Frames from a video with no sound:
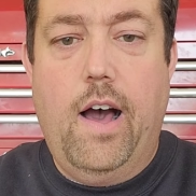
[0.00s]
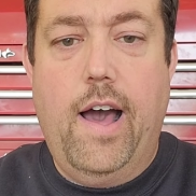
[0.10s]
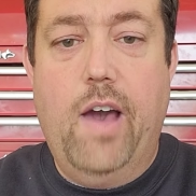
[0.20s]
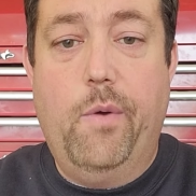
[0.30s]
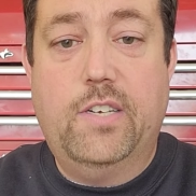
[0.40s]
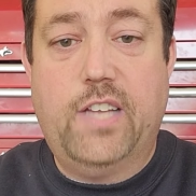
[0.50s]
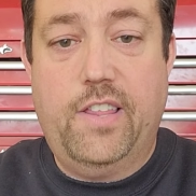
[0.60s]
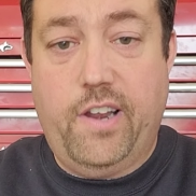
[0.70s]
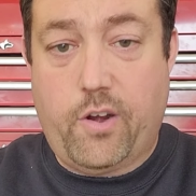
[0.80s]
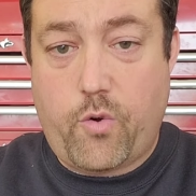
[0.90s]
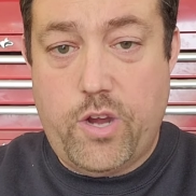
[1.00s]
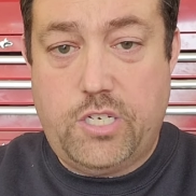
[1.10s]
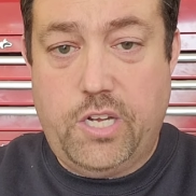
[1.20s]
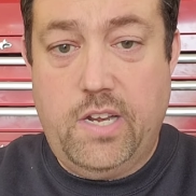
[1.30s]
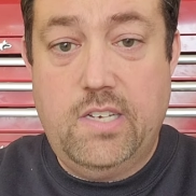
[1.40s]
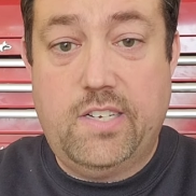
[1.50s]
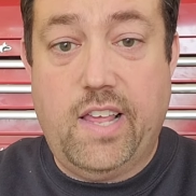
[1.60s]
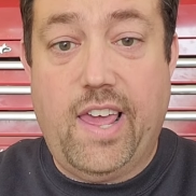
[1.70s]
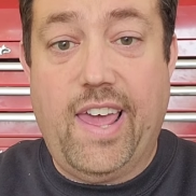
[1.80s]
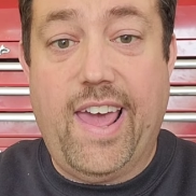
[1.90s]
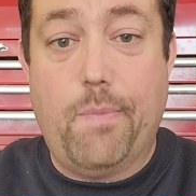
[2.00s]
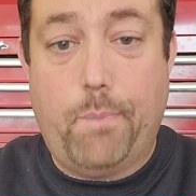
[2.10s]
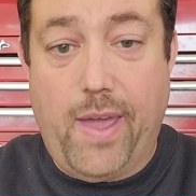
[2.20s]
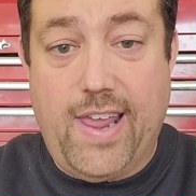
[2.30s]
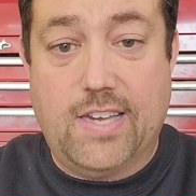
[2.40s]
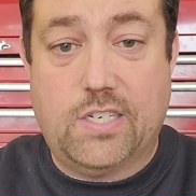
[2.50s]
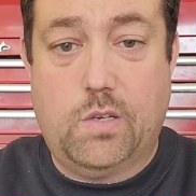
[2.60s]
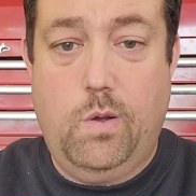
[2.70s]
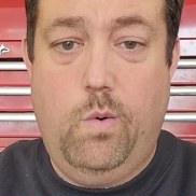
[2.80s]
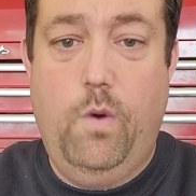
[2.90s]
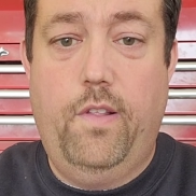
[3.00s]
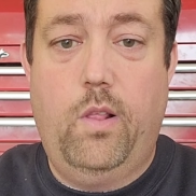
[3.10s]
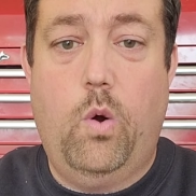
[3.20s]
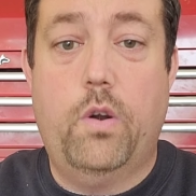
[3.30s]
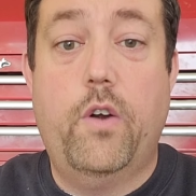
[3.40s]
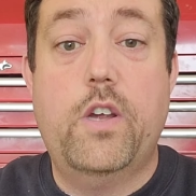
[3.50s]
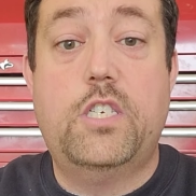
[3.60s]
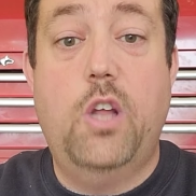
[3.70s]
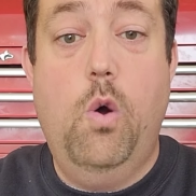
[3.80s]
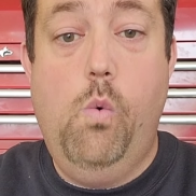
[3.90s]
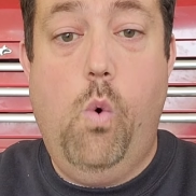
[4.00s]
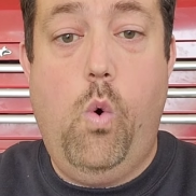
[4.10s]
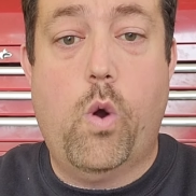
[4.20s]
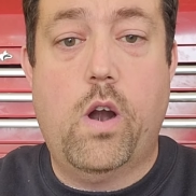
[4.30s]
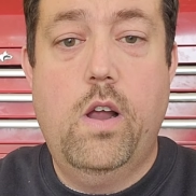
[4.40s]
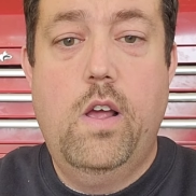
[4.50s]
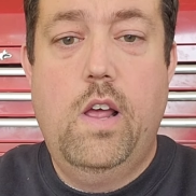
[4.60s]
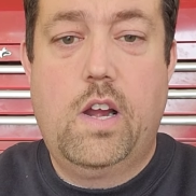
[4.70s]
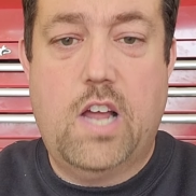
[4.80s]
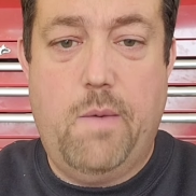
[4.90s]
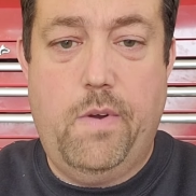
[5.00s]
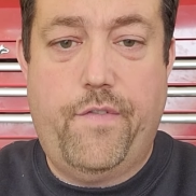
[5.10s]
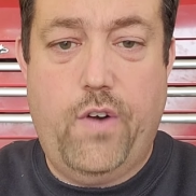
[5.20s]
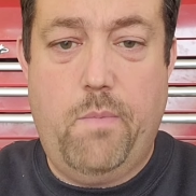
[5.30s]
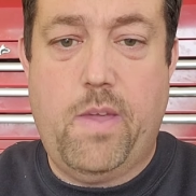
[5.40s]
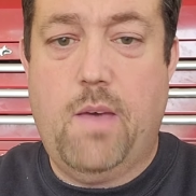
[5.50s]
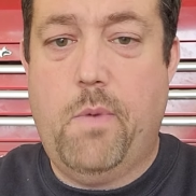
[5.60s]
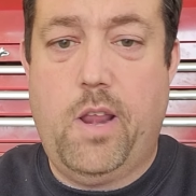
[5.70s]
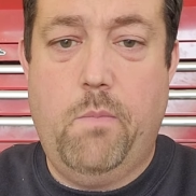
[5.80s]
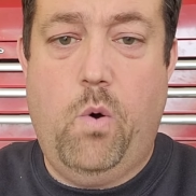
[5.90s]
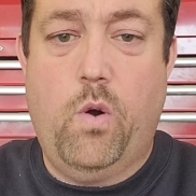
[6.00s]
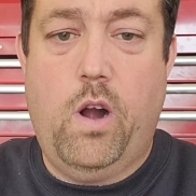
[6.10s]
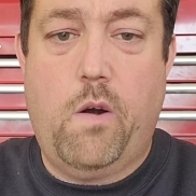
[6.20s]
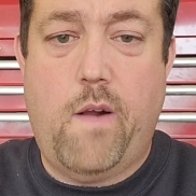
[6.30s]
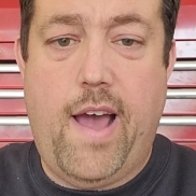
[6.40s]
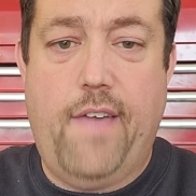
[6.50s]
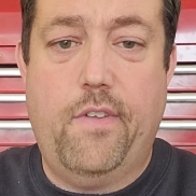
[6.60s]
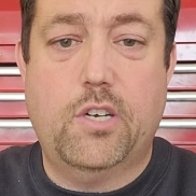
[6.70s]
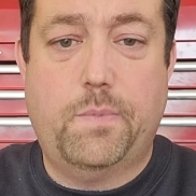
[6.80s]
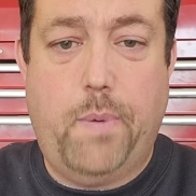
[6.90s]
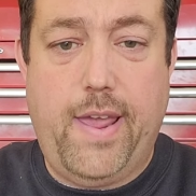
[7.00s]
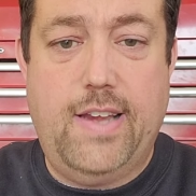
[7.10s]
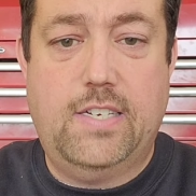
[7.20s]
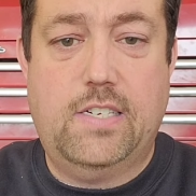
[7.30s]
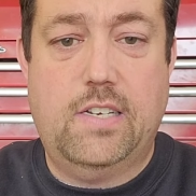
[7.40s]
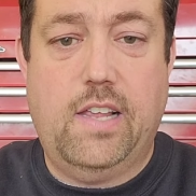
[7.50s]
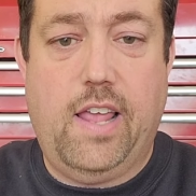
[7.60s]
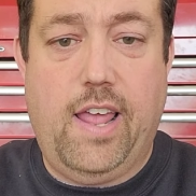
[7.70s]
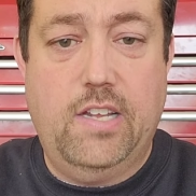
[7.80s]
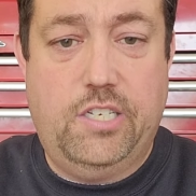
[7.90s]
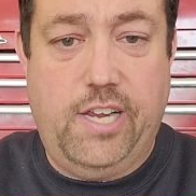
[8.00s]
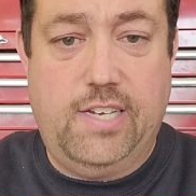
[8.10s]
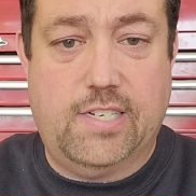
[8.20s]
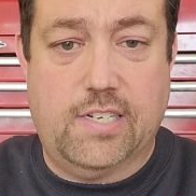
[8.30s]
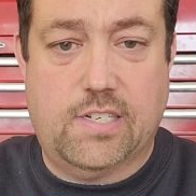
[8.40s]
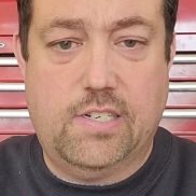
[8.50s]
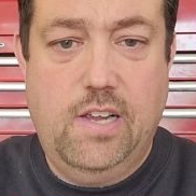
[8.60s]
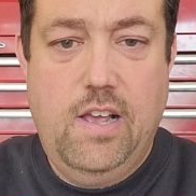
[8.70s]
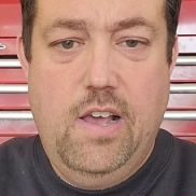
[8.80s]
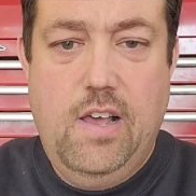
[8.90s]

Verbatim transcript: Uh, and we see that a Christian is at peace with the Lord. There is no war coming from him anymore. All right. There's peace in Jesus.